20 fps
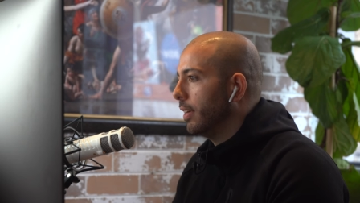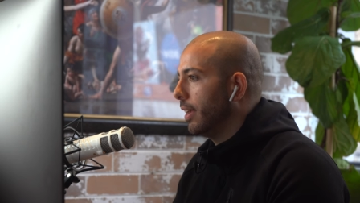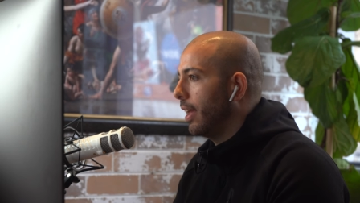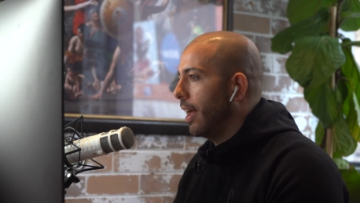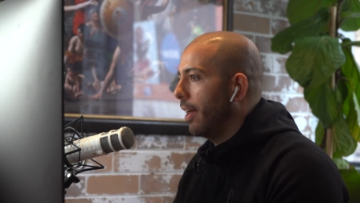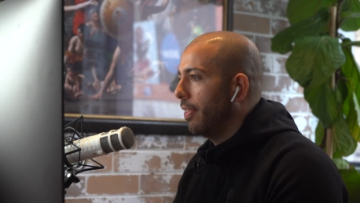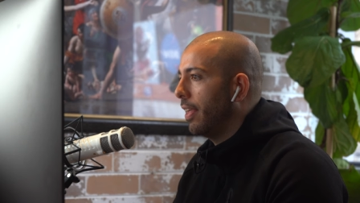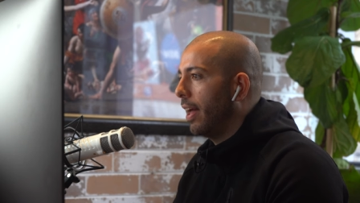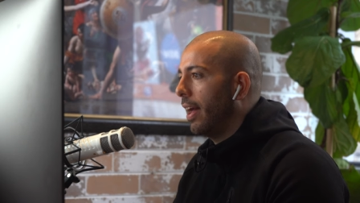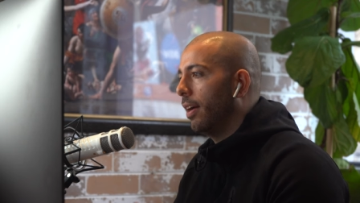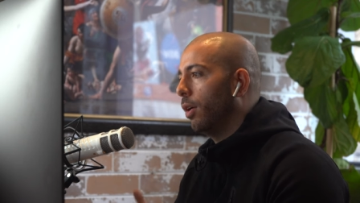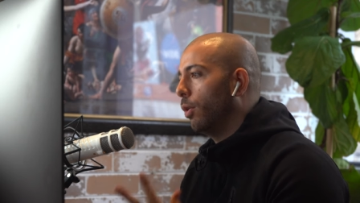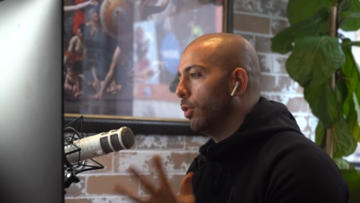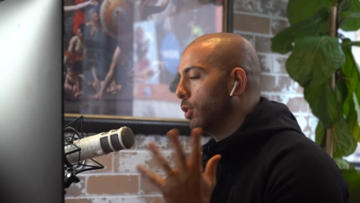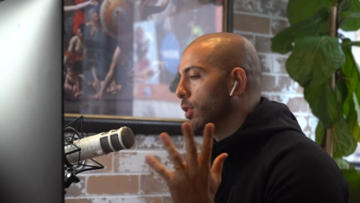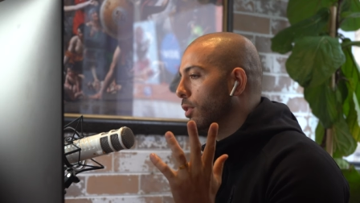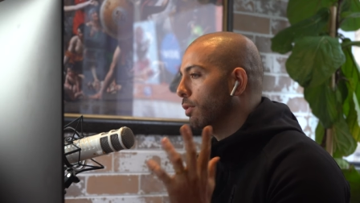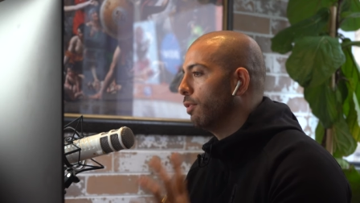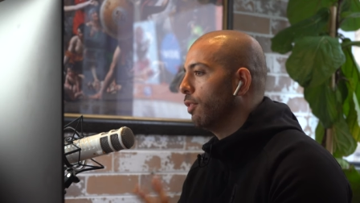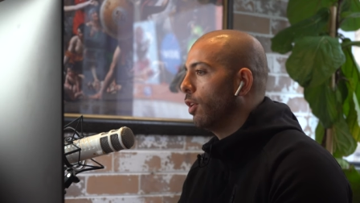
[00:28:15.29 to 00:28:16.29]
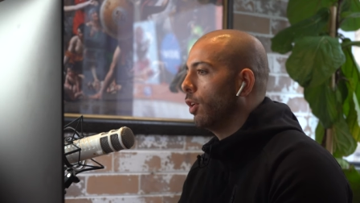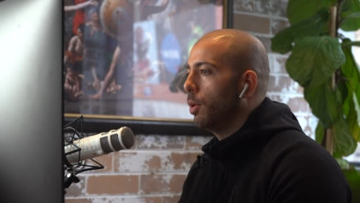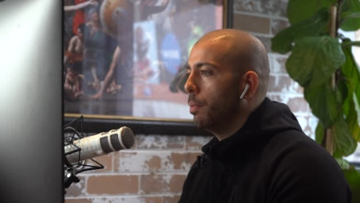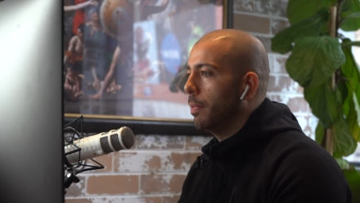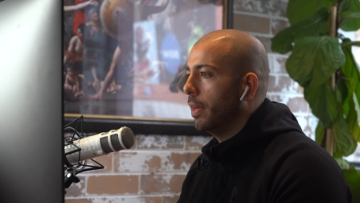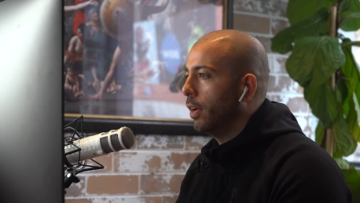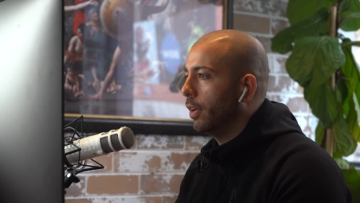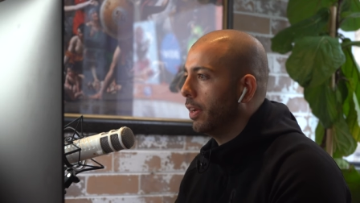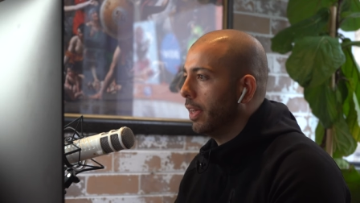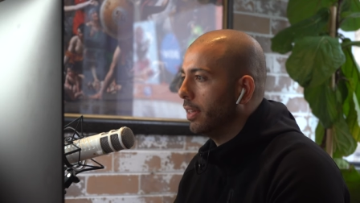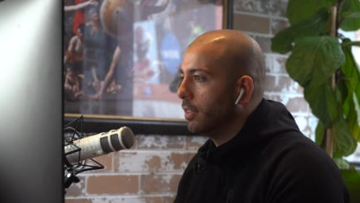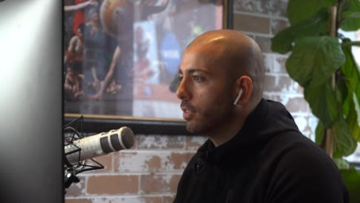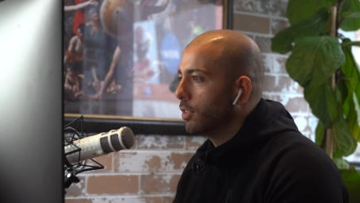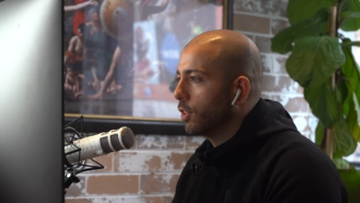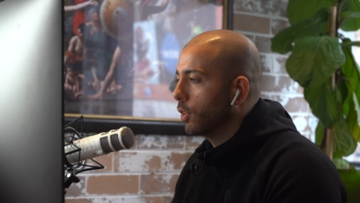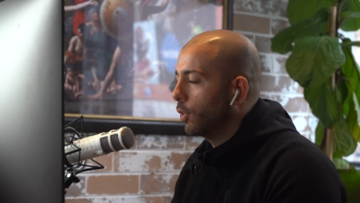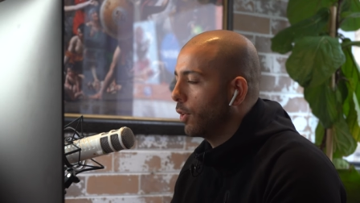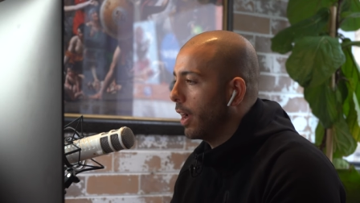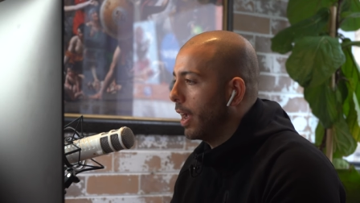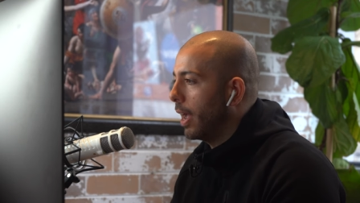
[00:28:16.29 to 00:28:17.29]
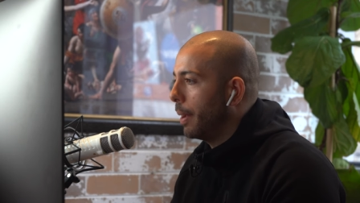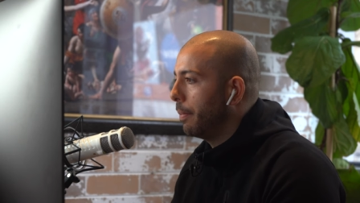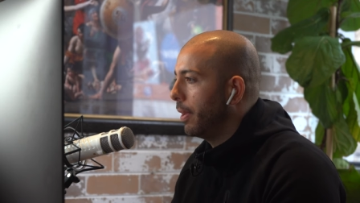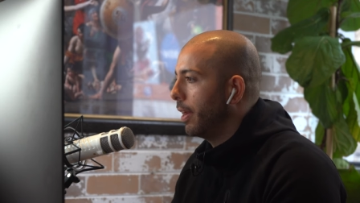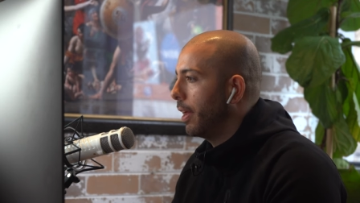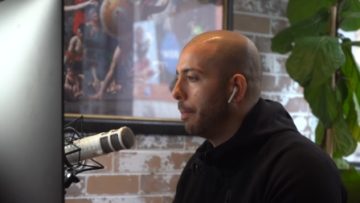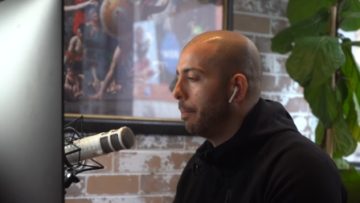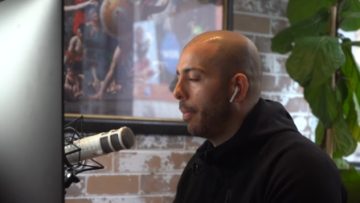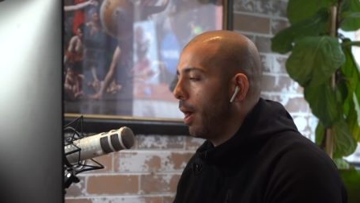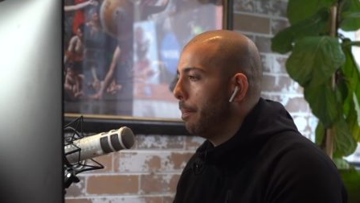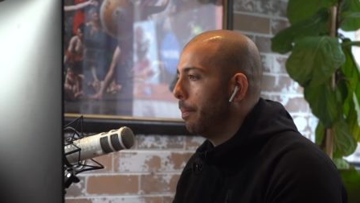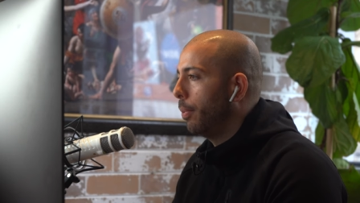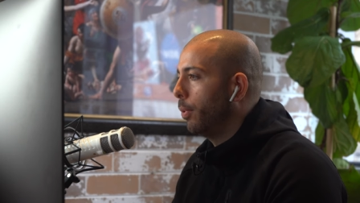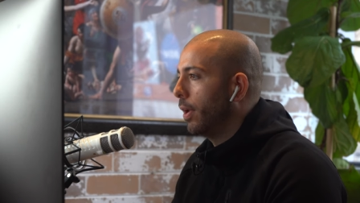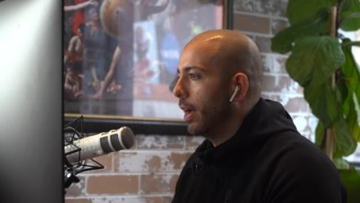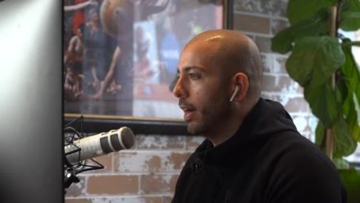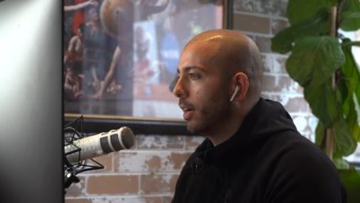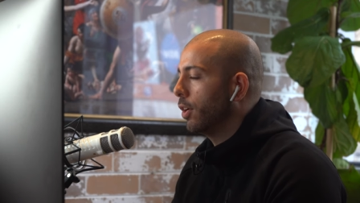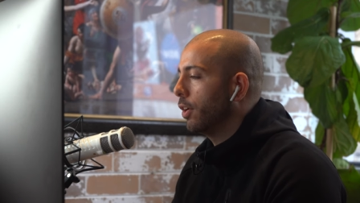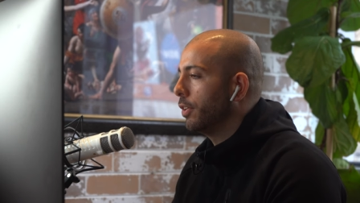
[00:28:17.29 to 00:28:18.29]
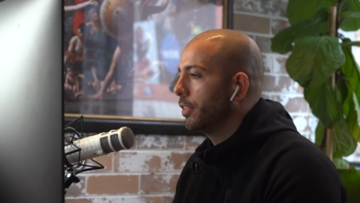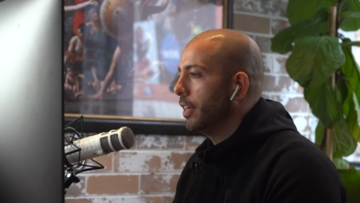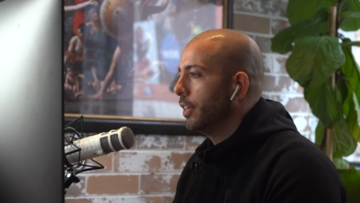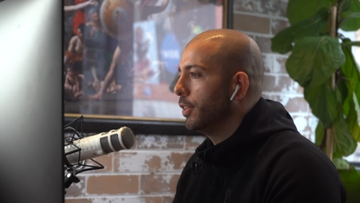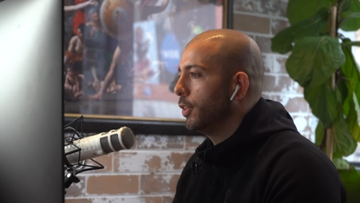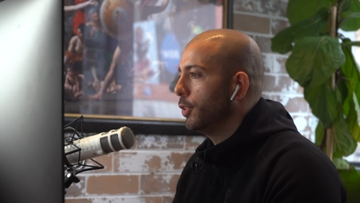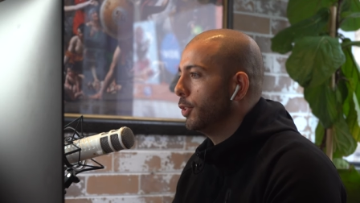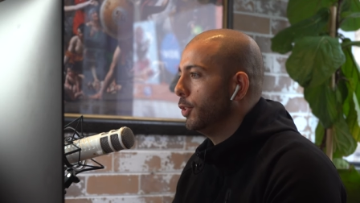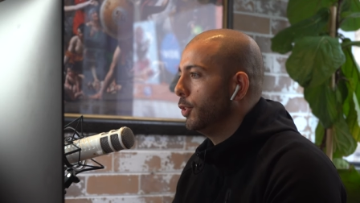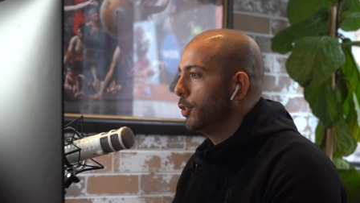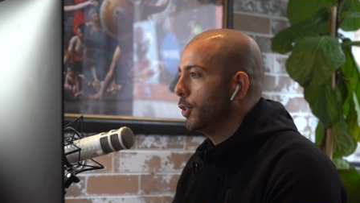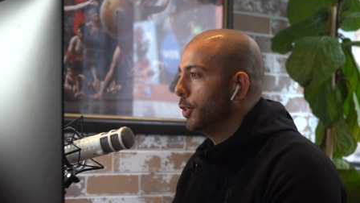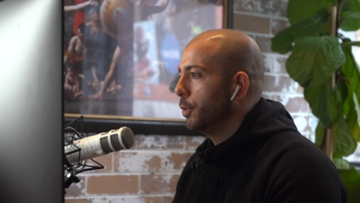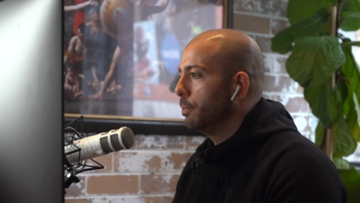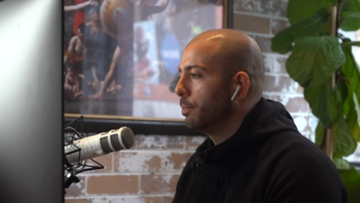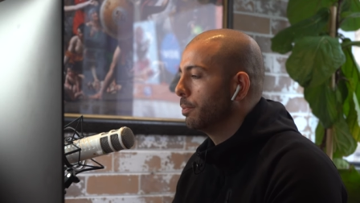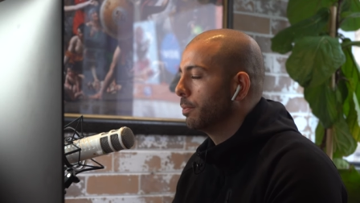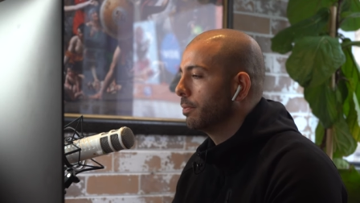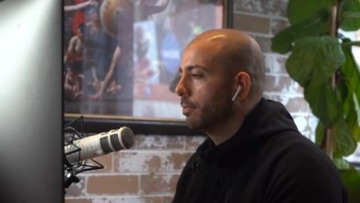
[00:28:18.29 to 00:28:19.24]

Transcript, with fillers: get that, or you can follow me on Instagram, and I, I put out content on YouTube.